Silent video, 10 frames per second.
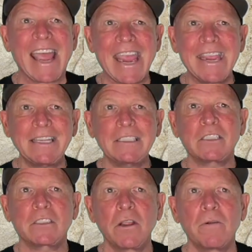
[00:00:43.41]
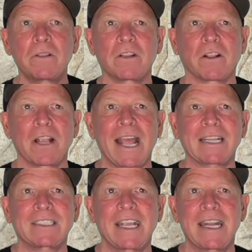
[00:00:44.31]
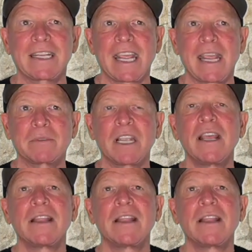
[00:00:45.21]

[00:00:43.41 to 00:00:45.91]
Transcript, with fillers: 8-2 in their last 10 games.